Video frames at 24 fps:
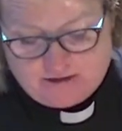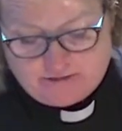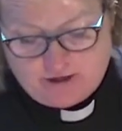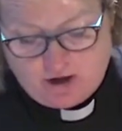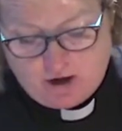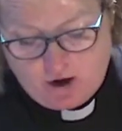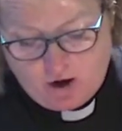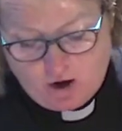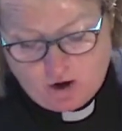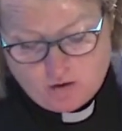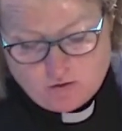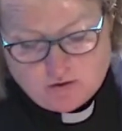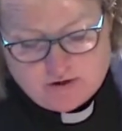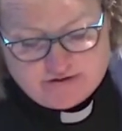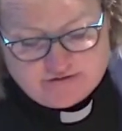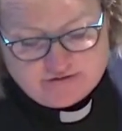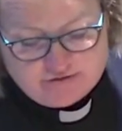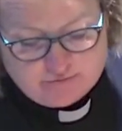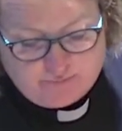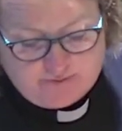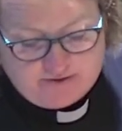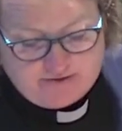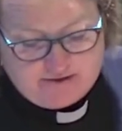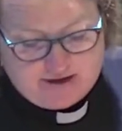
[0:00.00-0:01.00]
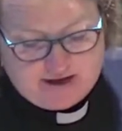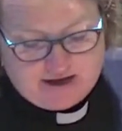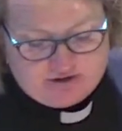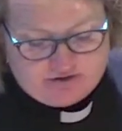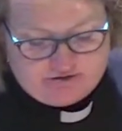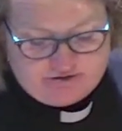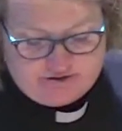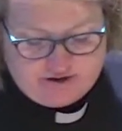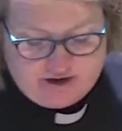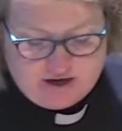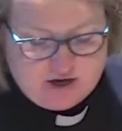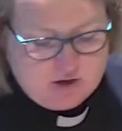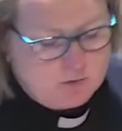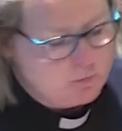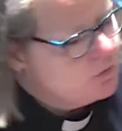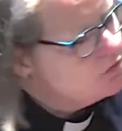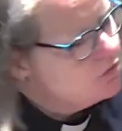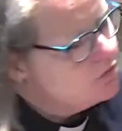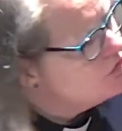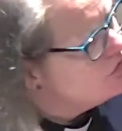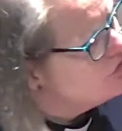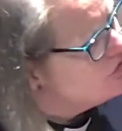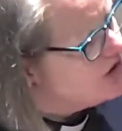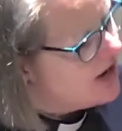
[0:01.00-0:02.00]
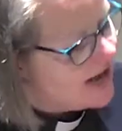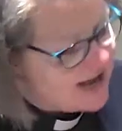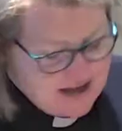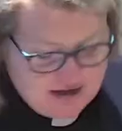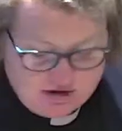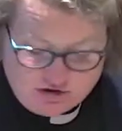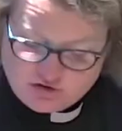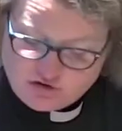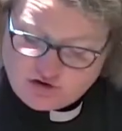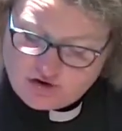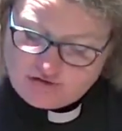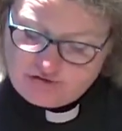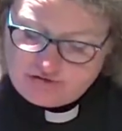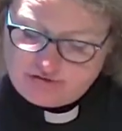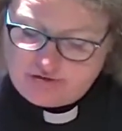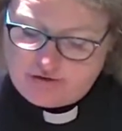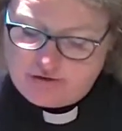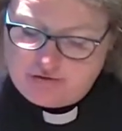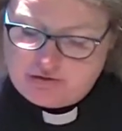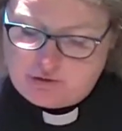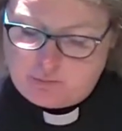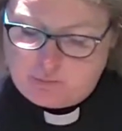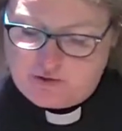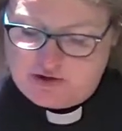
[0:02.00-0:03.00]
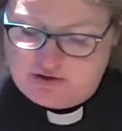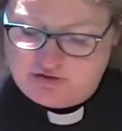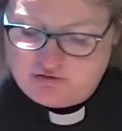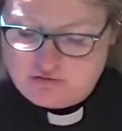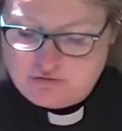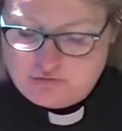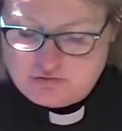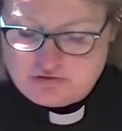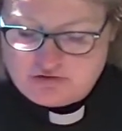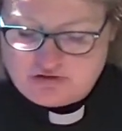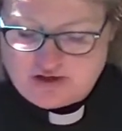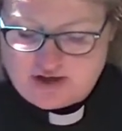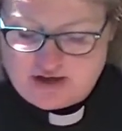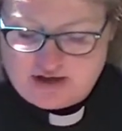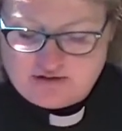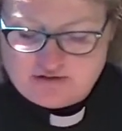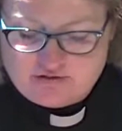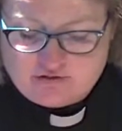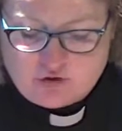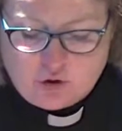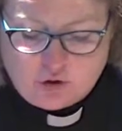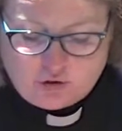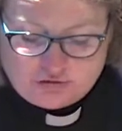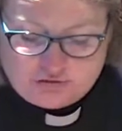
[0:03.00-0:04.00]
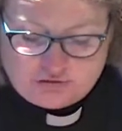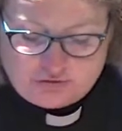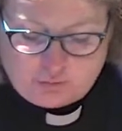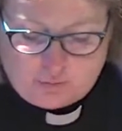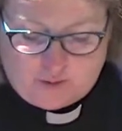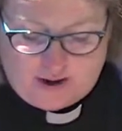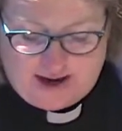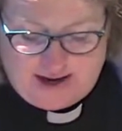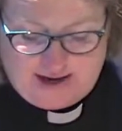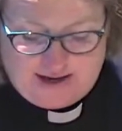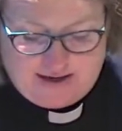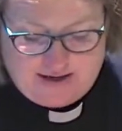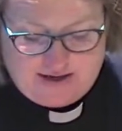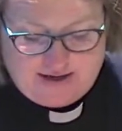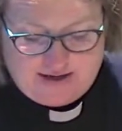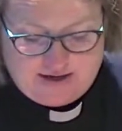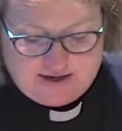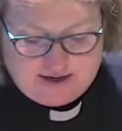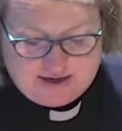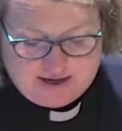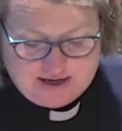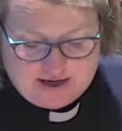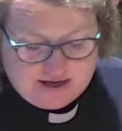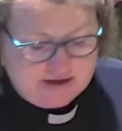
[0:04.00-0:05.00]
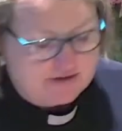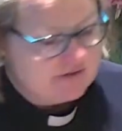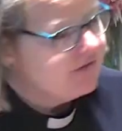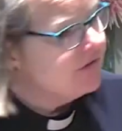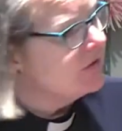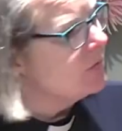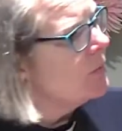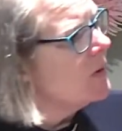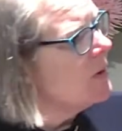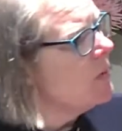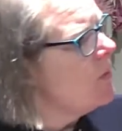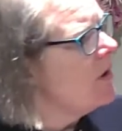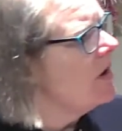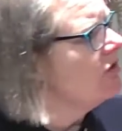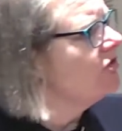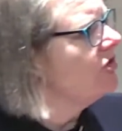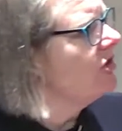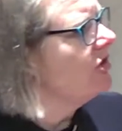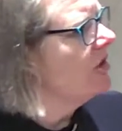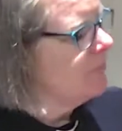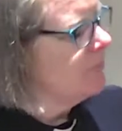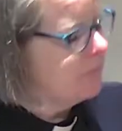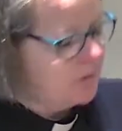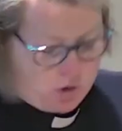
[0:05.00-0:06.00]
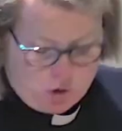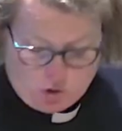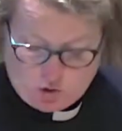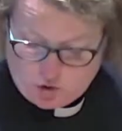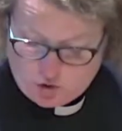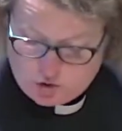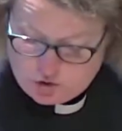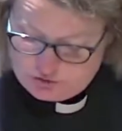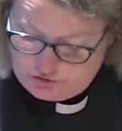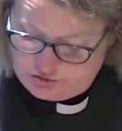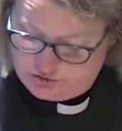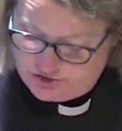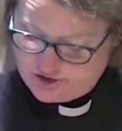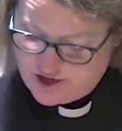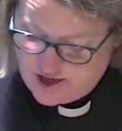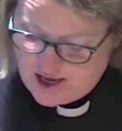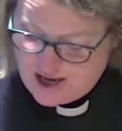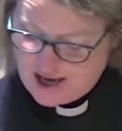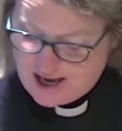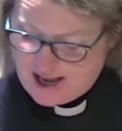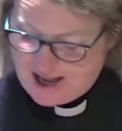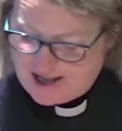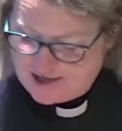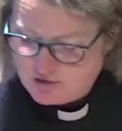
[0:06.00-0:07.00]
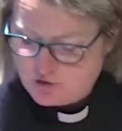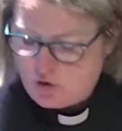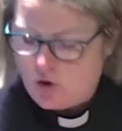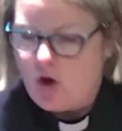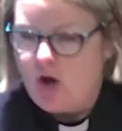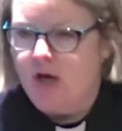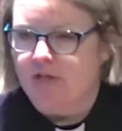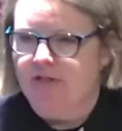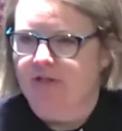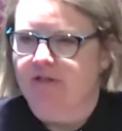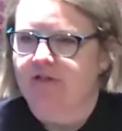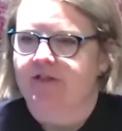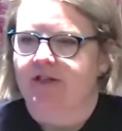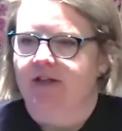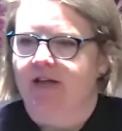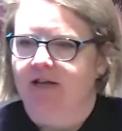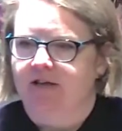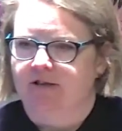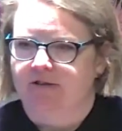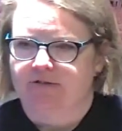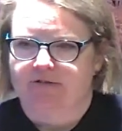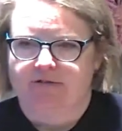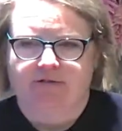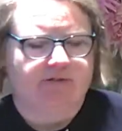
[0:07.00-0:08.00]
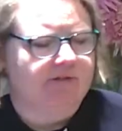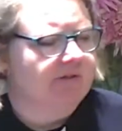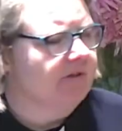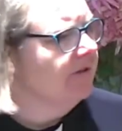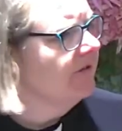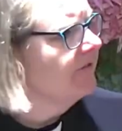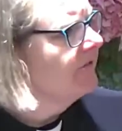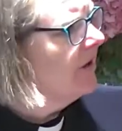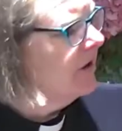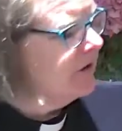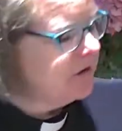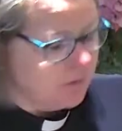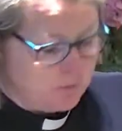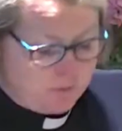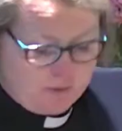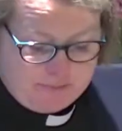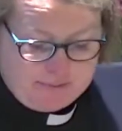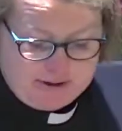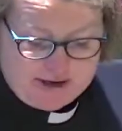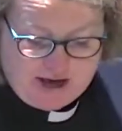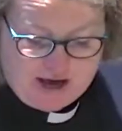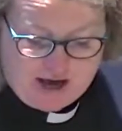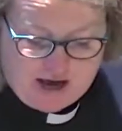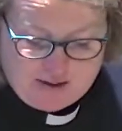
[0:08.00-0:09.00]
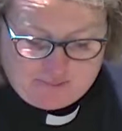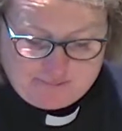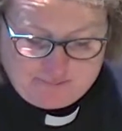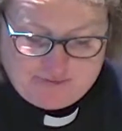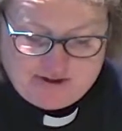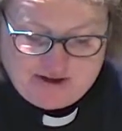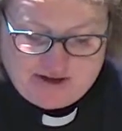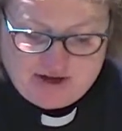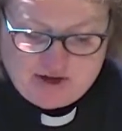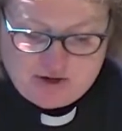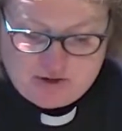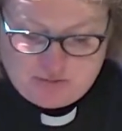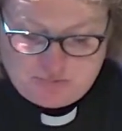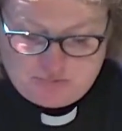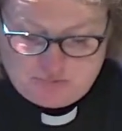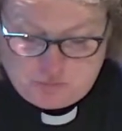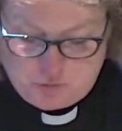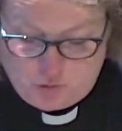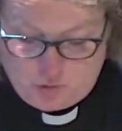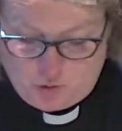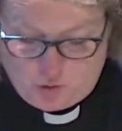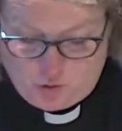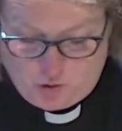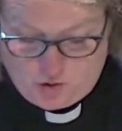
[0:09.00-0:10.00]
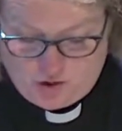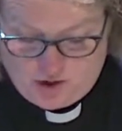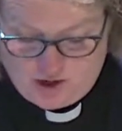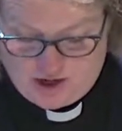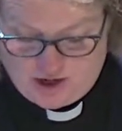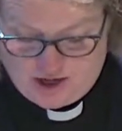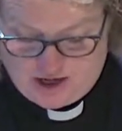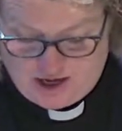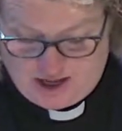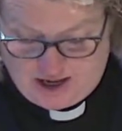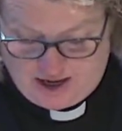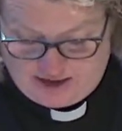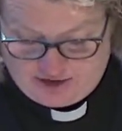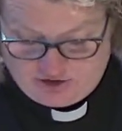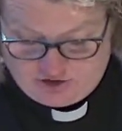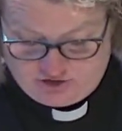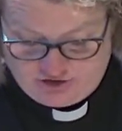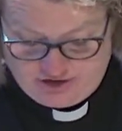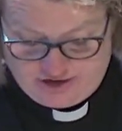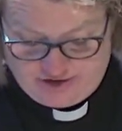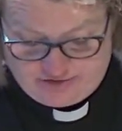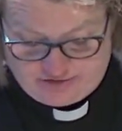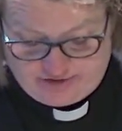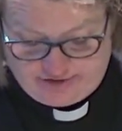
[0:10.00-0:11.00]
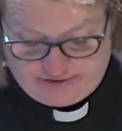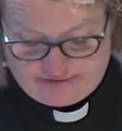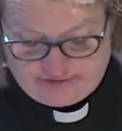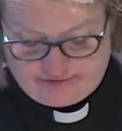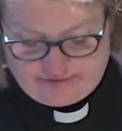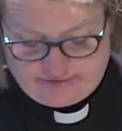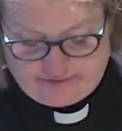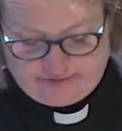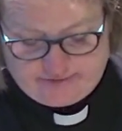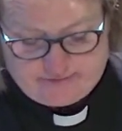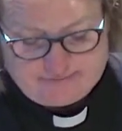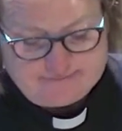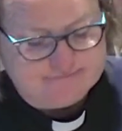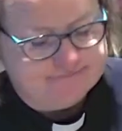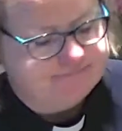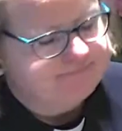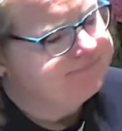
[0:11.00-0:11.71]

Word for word: The Holy Spirit will change us so that we do things God's way, so that we worship God and not other things, so that we become more like Jesus.